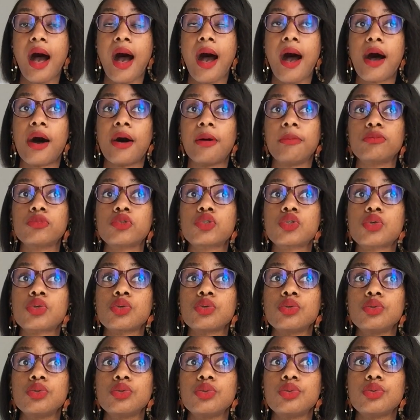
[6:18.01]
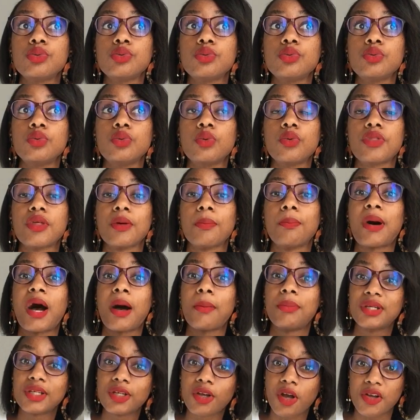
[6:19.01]
to the
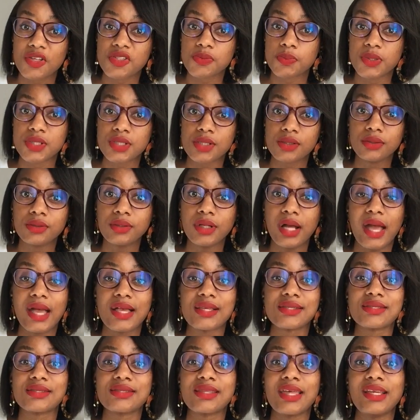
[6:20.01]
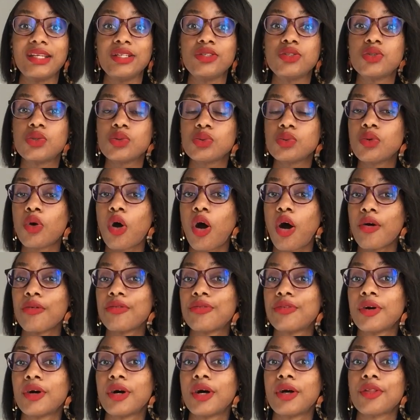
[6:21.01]
public hospital, as they do
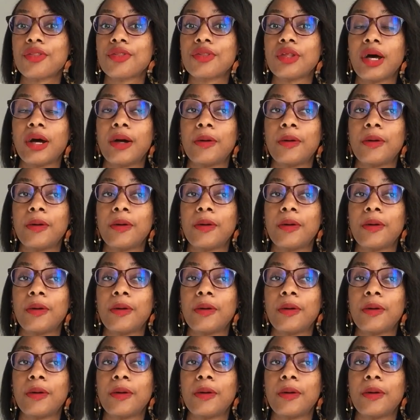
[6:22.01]
offer